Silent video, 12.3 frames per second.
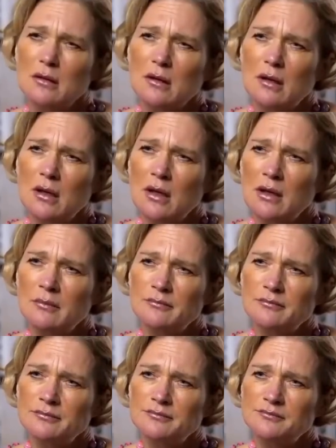Delphina
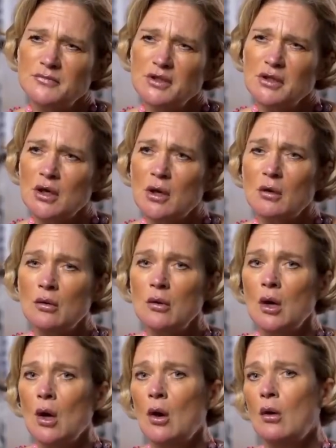also talked to the
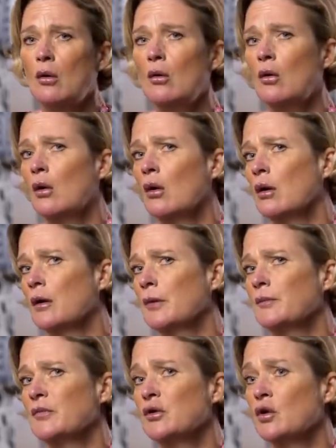media about her
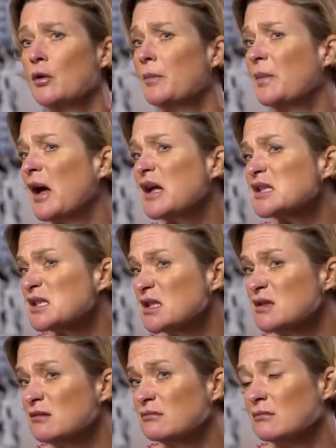life. She
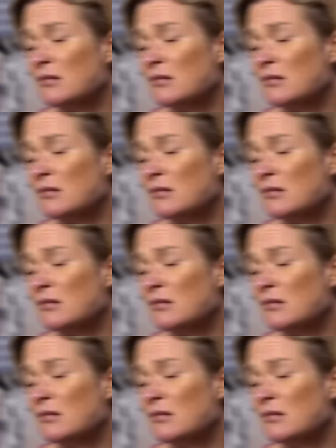said,